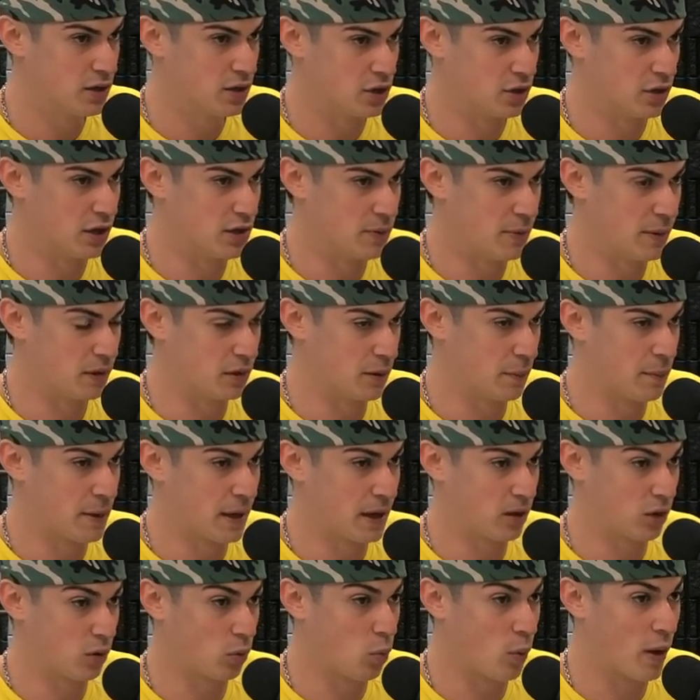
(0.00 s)
You need to be able to
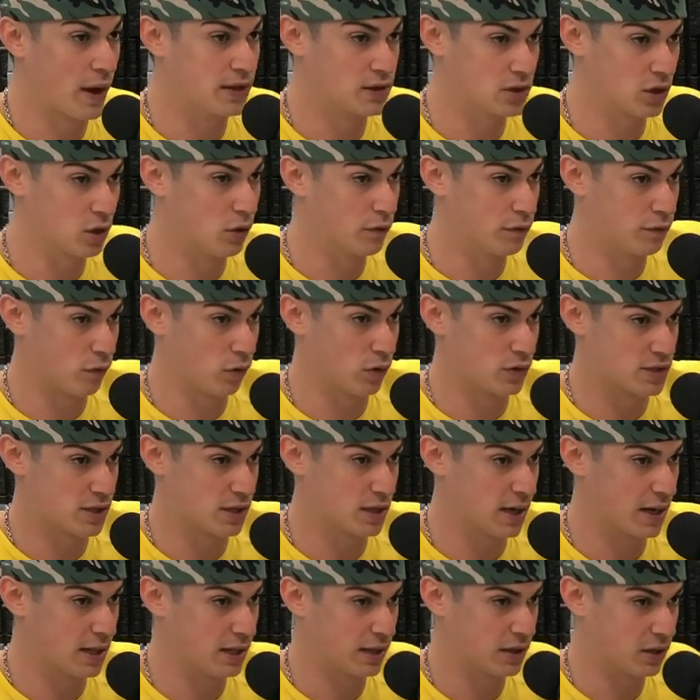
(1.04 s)
pick or when to go force a
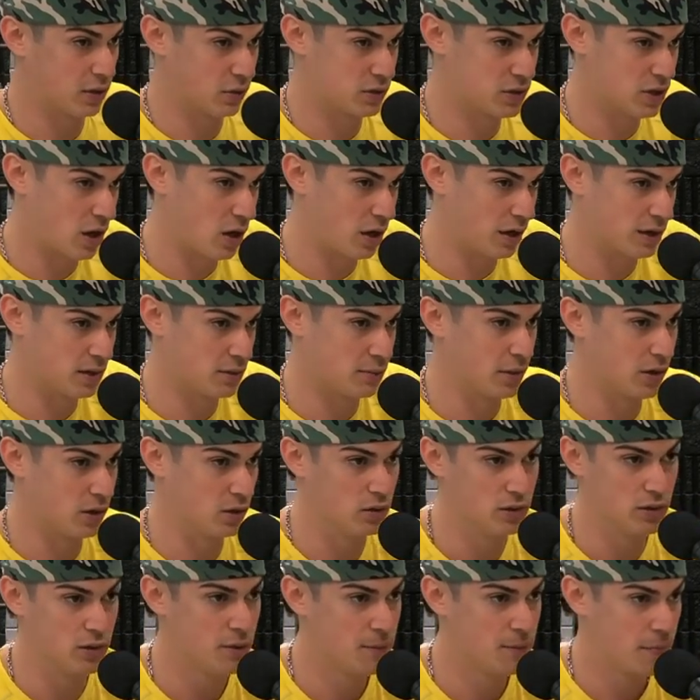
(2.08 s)
guy, like you're talking
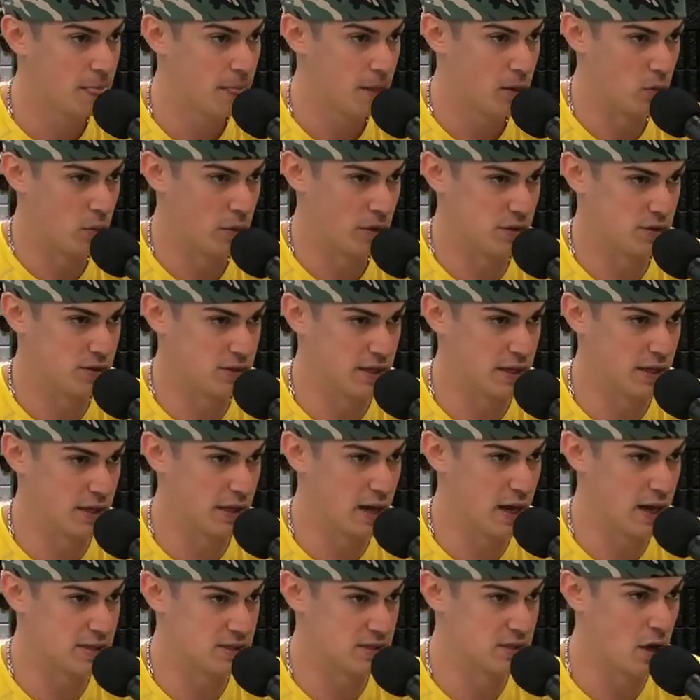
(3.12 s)
about when you see a
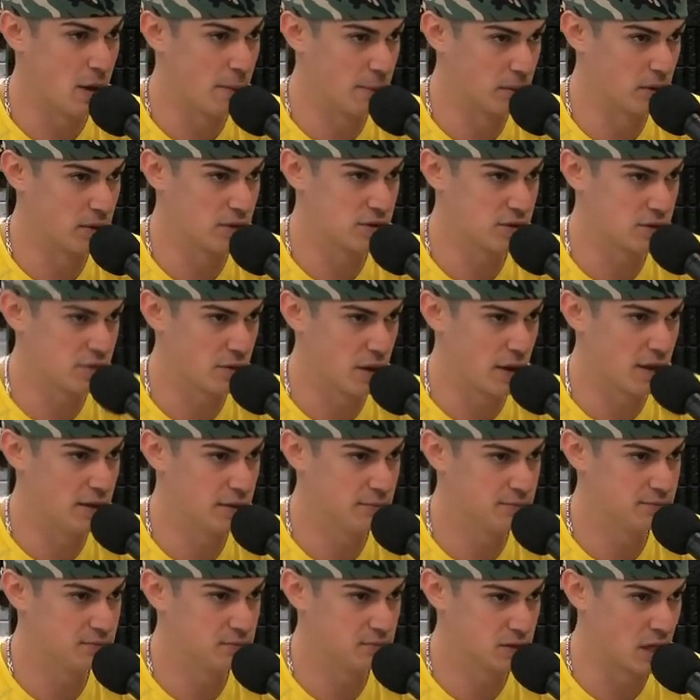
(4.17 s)
guy's numbers, right?
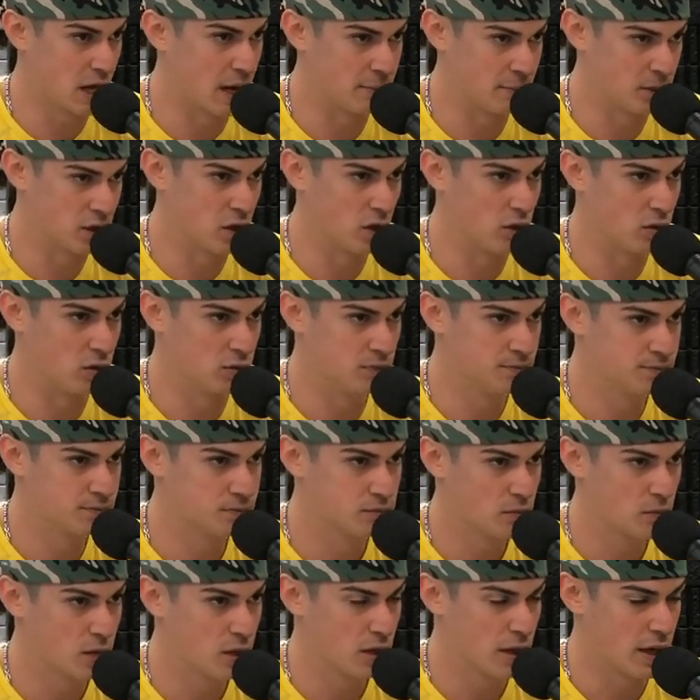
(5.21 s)
Yeah. Time to go. Yeah.
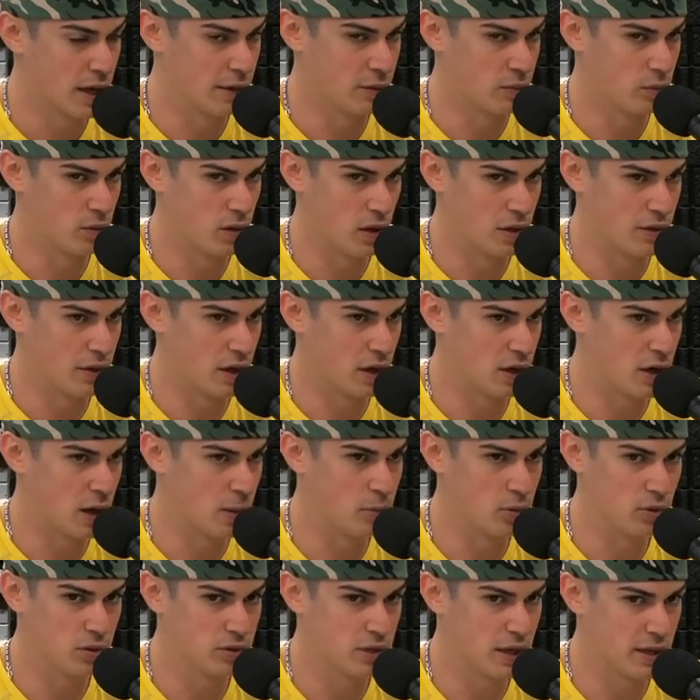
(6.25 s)
And a, a
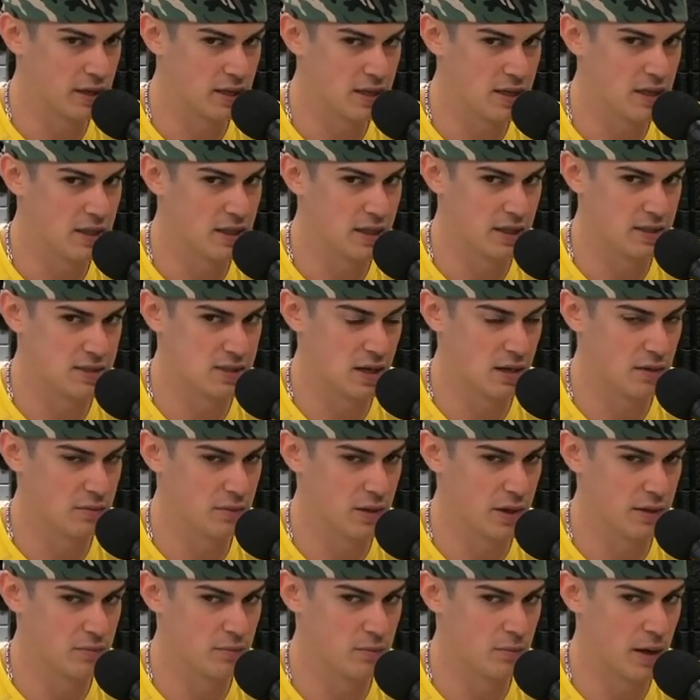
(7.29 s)
couple of like key things
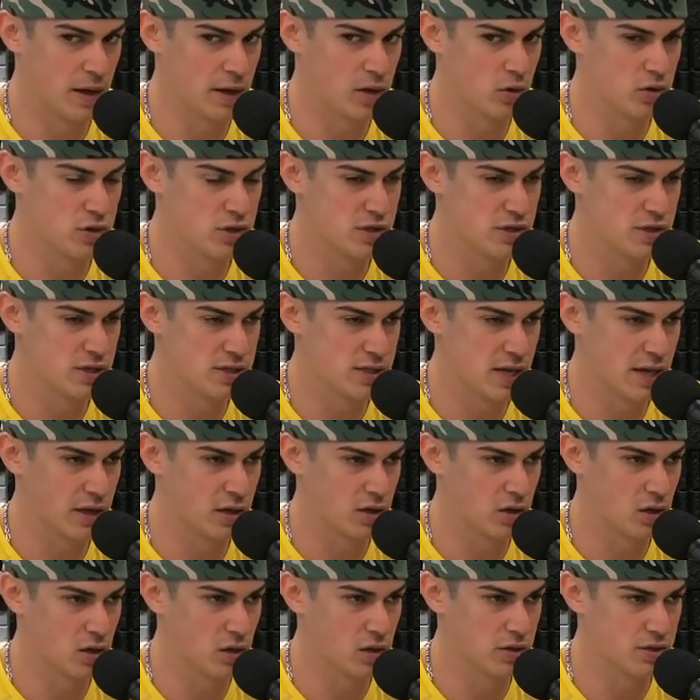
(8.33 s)
that my coach used to say in
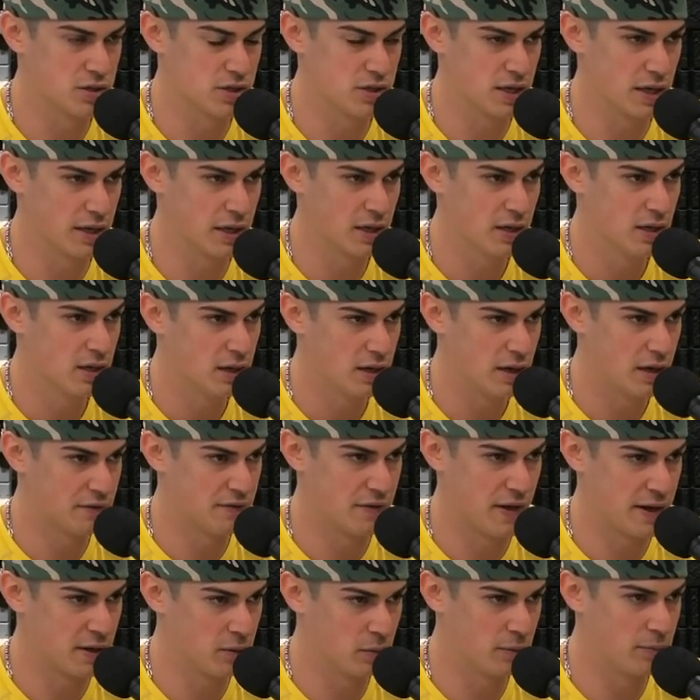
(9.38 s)
college is like if
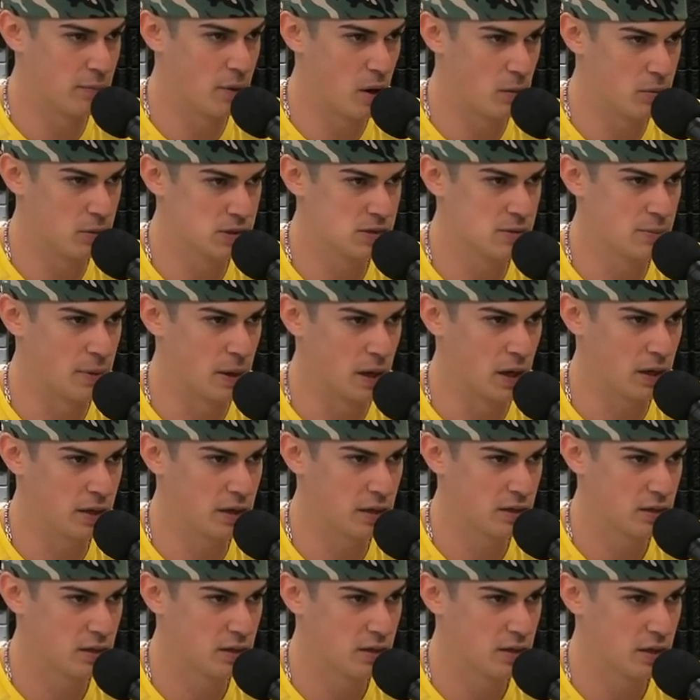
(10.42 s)
anyone bobbles the puck,
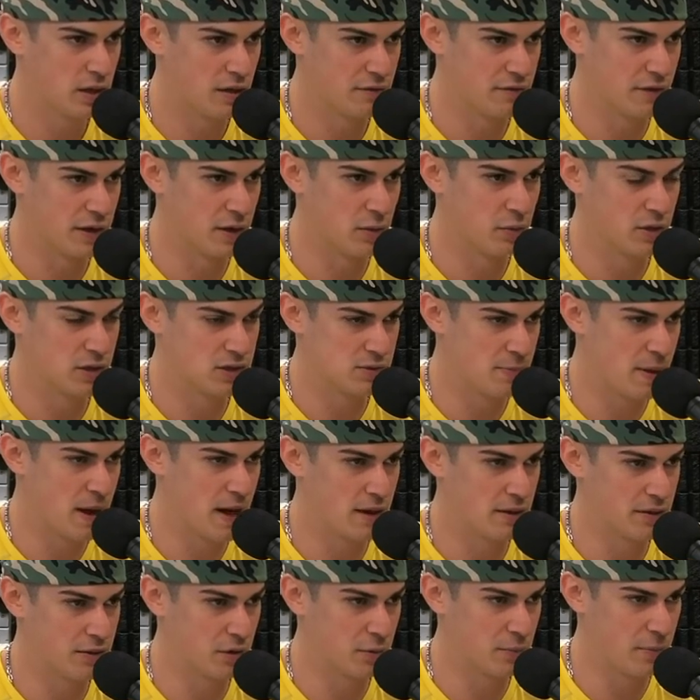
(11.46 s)
if anyone is back,
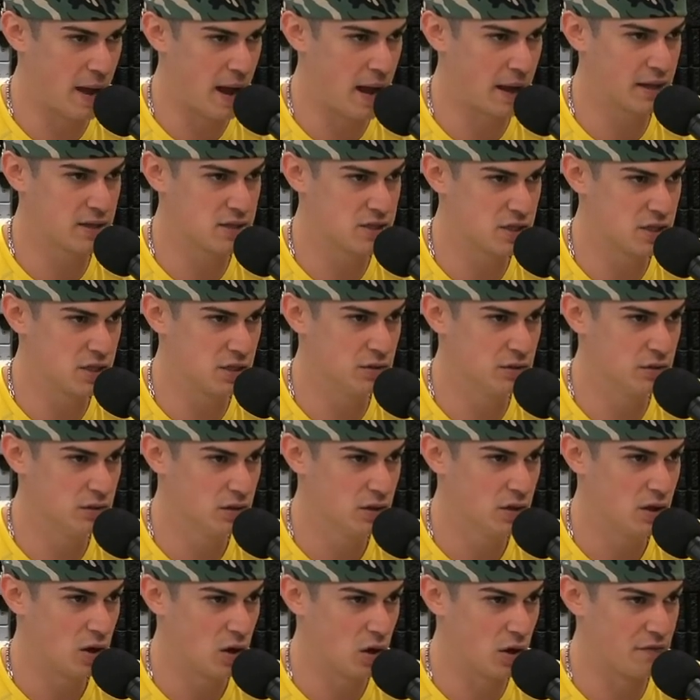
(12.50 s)
yep. their back is to you,
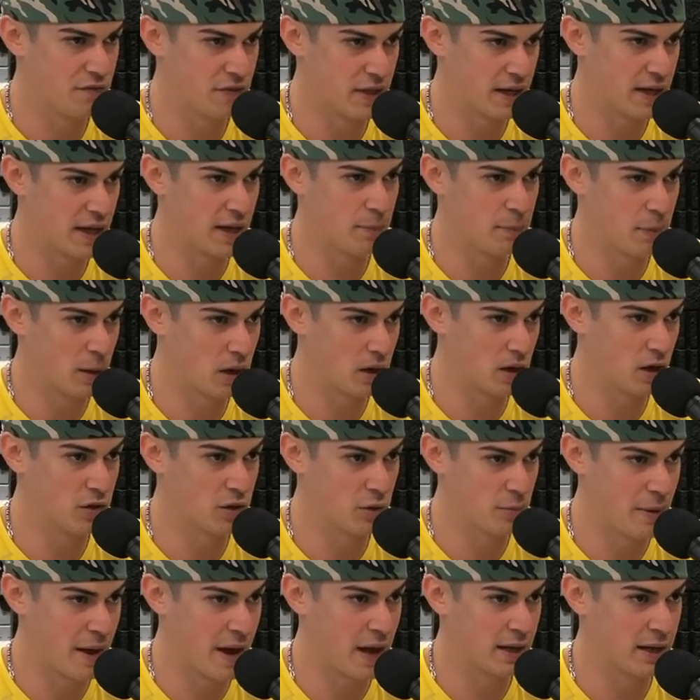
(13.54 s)
yep. or if they get a puck on
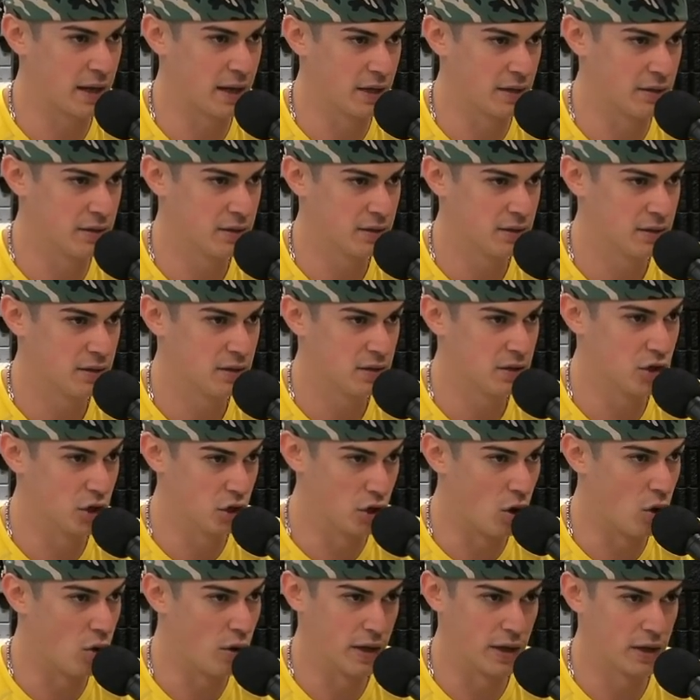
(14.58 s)
their backhand, yep. you're
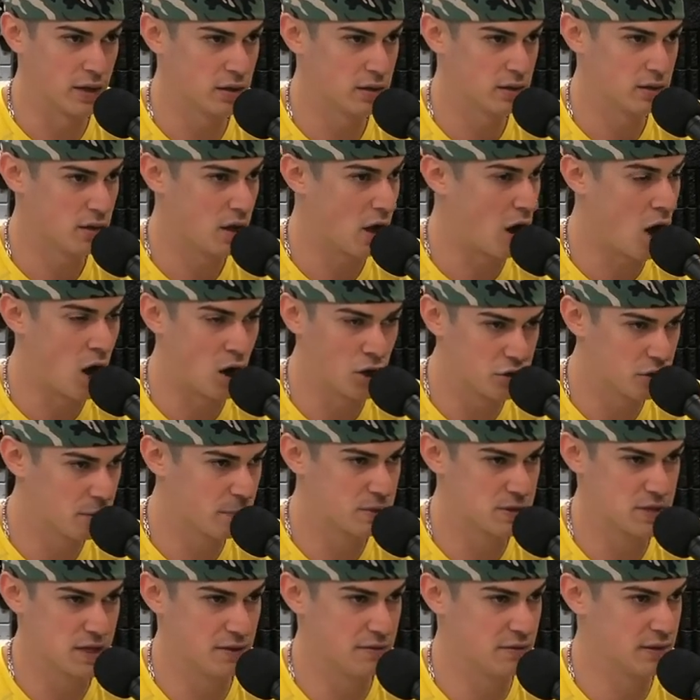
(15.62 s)
going. Yeah, hundred
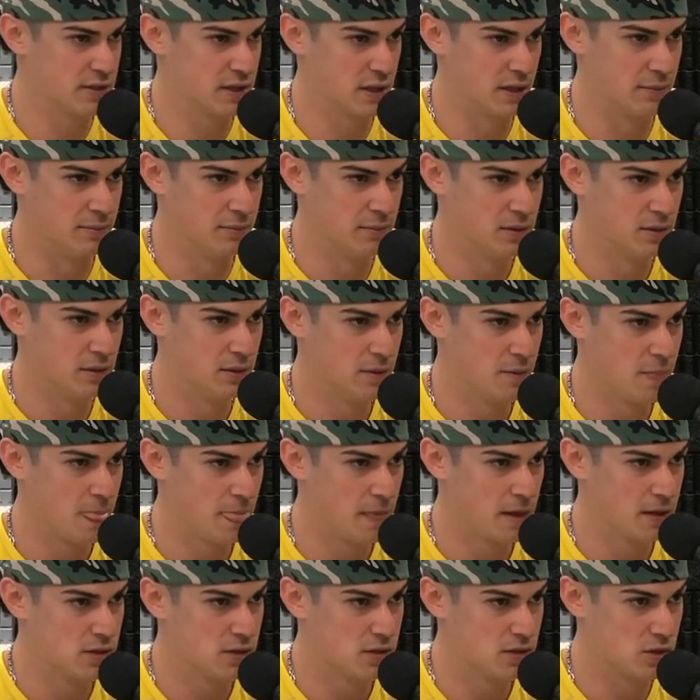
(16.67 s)
percent of the time. Yeah,
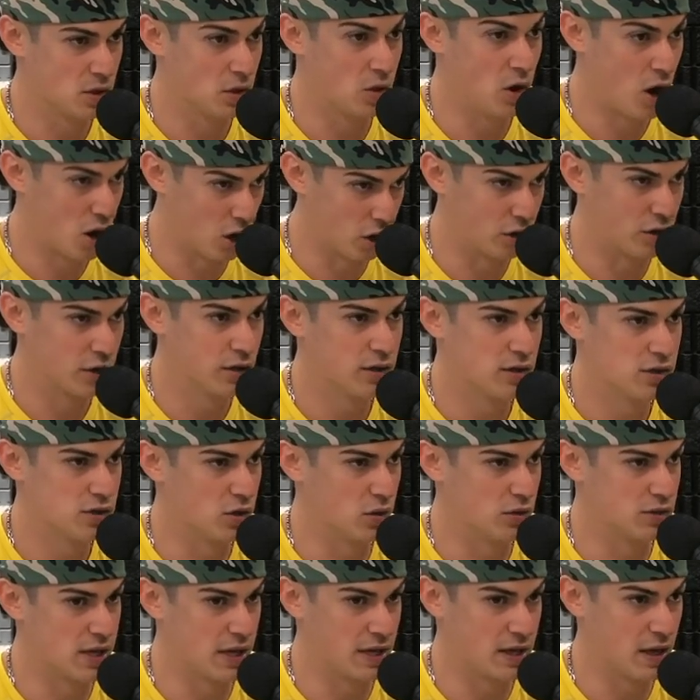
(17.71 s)
hard. So hard. so
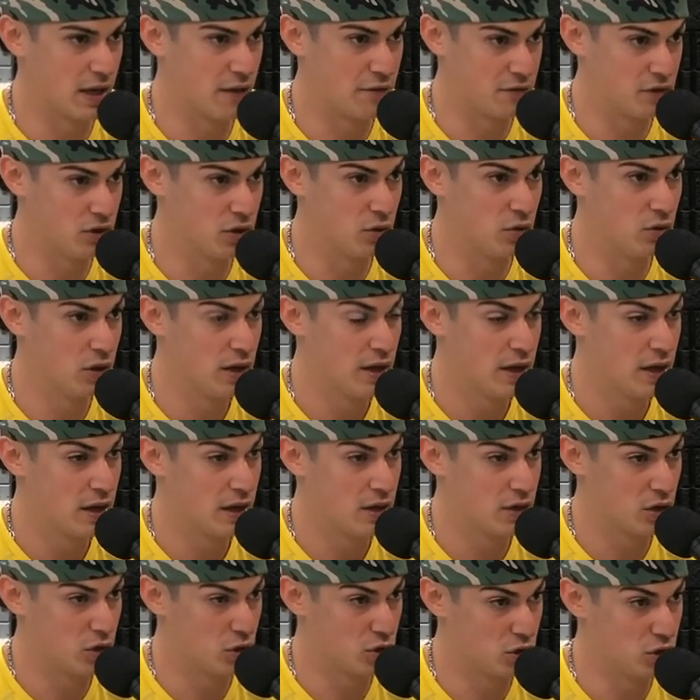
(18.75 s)
it's like if you
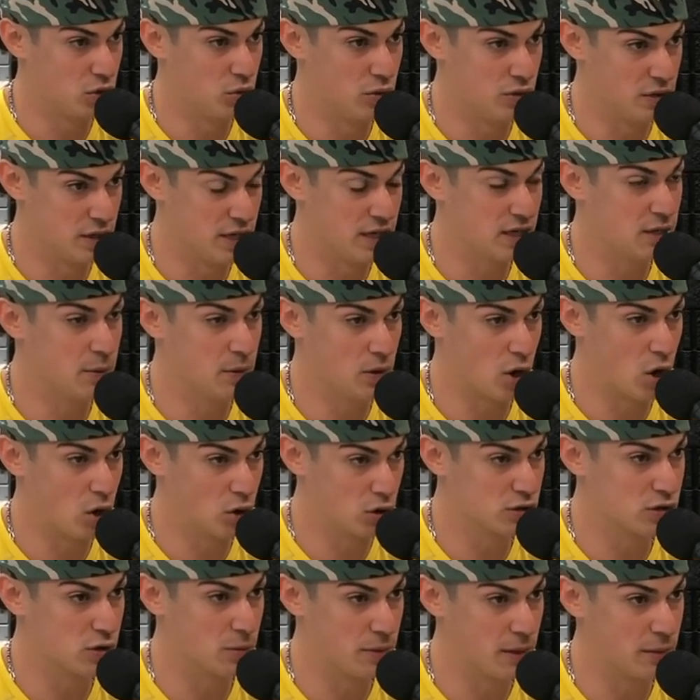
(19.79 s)
you need to be
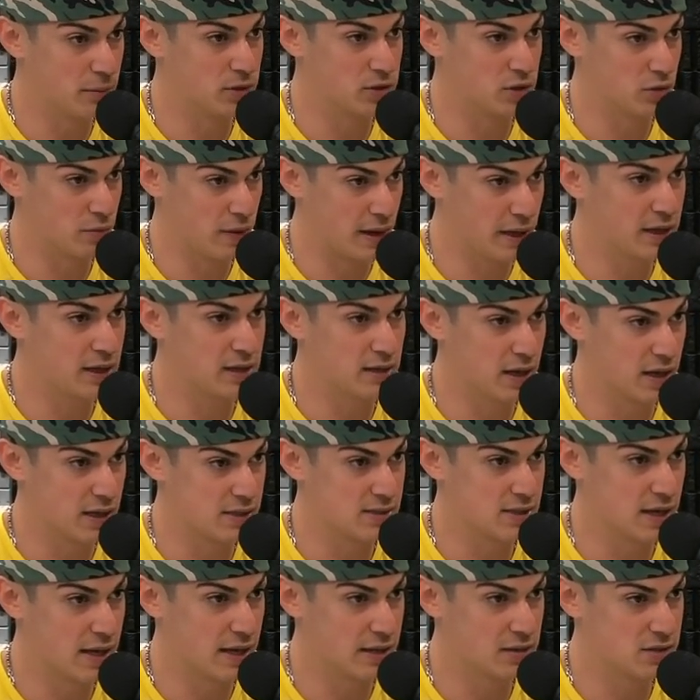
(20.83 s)
also be able to recognize
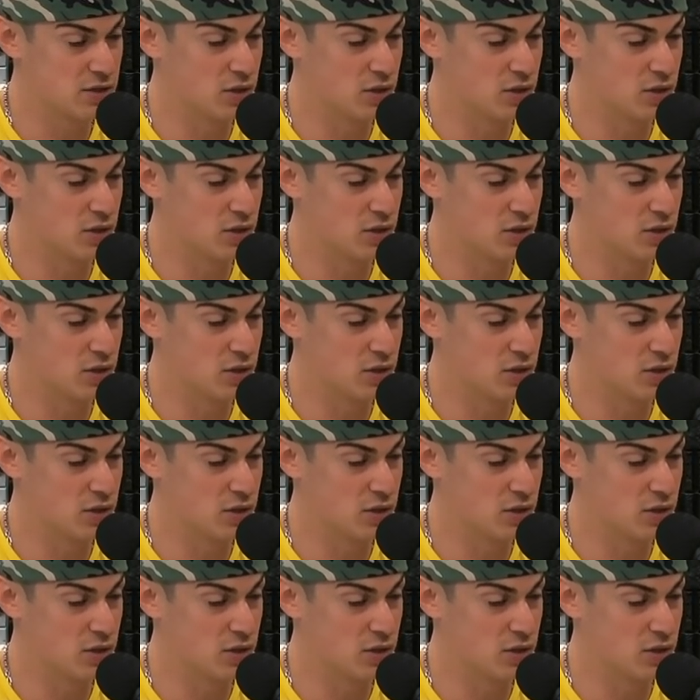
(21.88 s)
that.